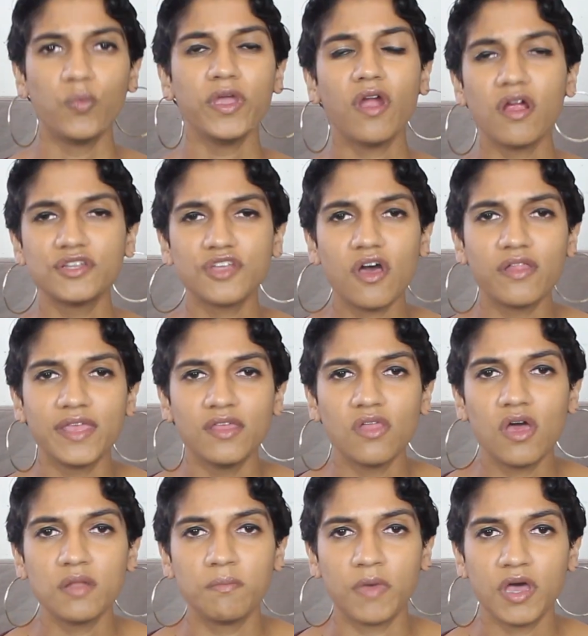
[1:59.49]
We aren't all
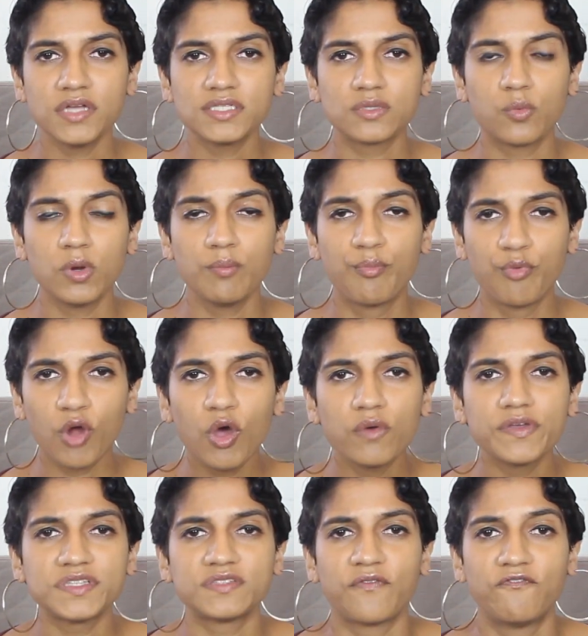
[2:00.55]
Elon Musk. We're
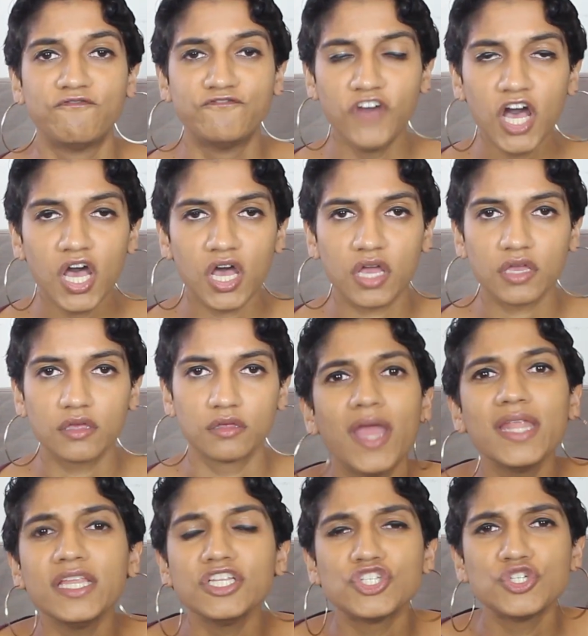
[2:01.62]
broke as fuck. Why did he